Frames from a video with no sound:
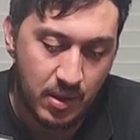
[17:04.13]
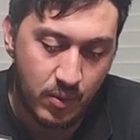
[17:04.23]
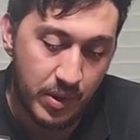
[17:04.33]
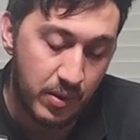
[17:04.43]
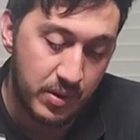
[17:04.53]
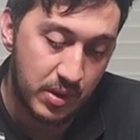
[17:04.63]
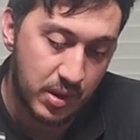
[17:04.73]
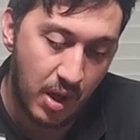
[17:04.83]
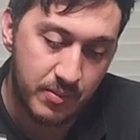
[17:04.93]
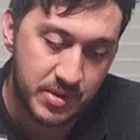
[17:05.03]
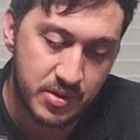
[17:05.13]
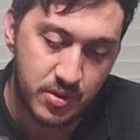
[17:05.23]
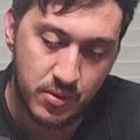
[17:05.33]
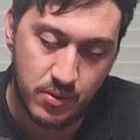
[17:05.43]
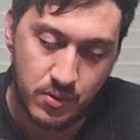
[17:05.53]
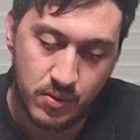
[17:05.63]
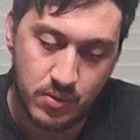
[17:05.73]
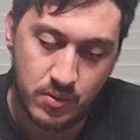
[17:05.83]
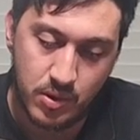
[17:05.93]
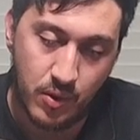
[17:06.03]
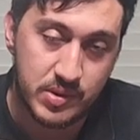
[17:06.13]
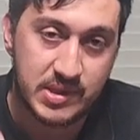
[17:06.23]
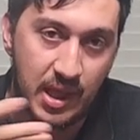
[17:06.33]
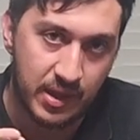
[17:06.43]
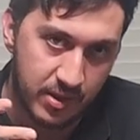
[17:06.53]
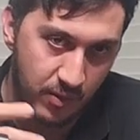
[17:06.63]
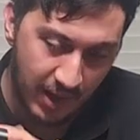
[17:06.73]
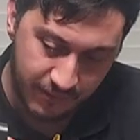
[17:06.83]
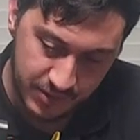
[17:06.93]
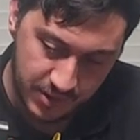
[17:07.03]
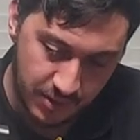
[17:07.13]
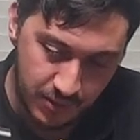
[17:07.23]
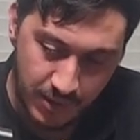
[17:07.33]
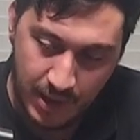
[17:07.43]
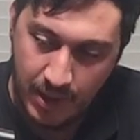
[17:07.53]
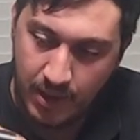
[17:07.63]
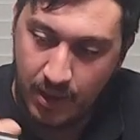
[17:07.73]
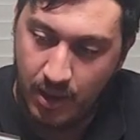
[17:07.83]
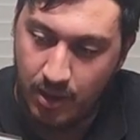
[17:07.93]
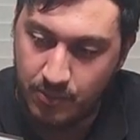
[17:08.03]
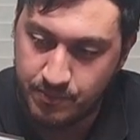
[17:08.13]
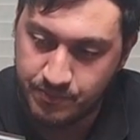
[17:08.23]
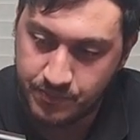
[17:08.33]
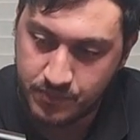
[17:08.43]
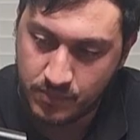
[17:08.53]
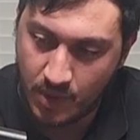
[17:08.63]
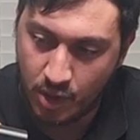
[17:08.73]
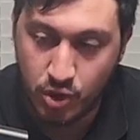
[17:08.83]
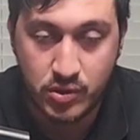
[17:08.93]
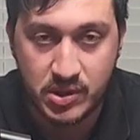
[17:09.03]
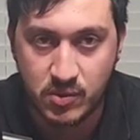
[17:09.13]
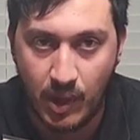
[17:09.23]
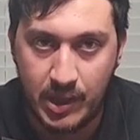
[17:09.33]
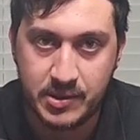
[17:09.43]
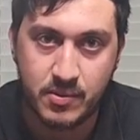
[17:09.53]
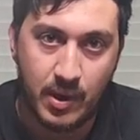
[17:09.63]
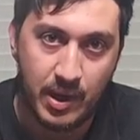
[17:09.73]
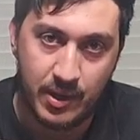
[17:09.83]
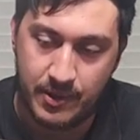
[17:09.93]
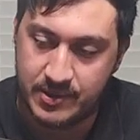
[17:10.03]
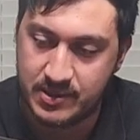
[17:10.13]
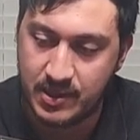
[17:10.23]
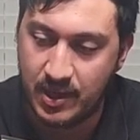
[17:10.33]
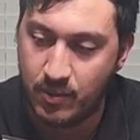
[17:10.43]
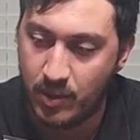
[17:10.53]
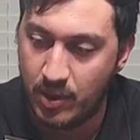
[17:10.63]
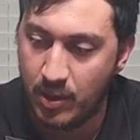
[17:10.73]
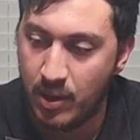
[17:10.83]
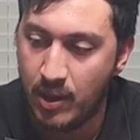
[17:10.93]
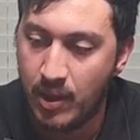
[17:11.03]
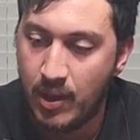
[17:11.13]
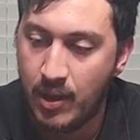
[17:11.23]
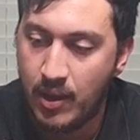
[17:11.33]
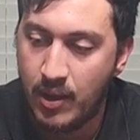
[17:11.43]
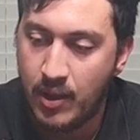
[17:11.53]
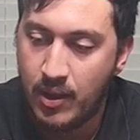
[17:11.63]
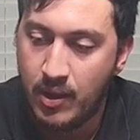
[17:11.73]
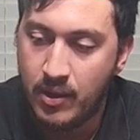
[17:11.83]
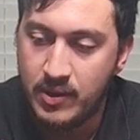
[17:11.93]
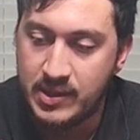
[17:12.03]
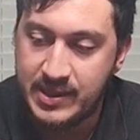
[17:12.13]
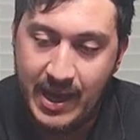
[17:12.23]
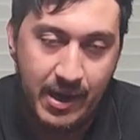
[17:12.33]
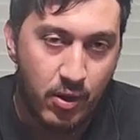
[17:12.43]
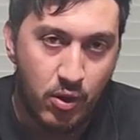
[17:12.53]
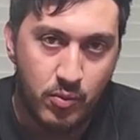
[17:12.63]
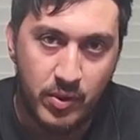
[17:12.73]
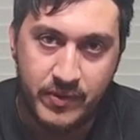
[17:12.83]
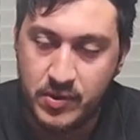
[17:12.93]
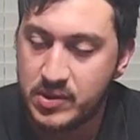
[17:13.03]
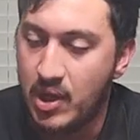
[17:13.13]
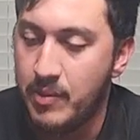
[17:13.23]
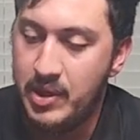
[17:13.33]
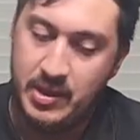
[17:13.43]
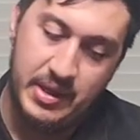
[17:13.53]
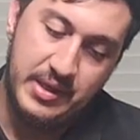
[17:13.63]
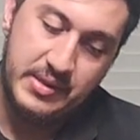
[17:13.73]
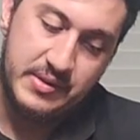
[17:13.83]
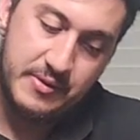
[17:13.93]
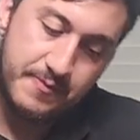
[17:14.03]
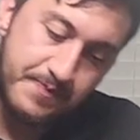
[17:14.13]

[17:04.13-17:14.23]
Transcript: when it comes to you know selling the rifle to you, um, usage wise, right? And this is kind of where these at-home reviews come in. Is